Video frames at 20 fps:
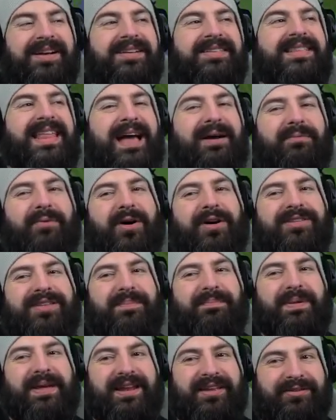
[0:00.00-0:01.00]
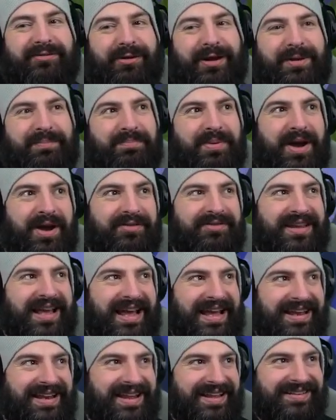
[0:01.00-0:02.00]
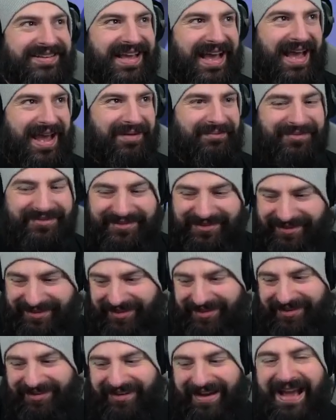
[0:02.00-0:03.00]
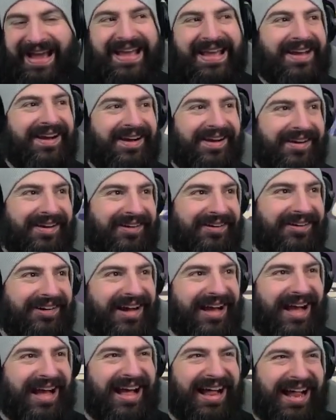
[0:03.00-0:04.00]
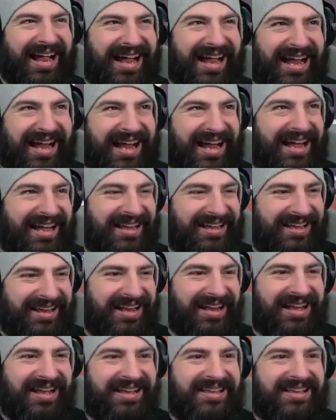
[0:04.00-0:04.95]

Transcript: there was a bittersweet birthday in this game too, Ayo.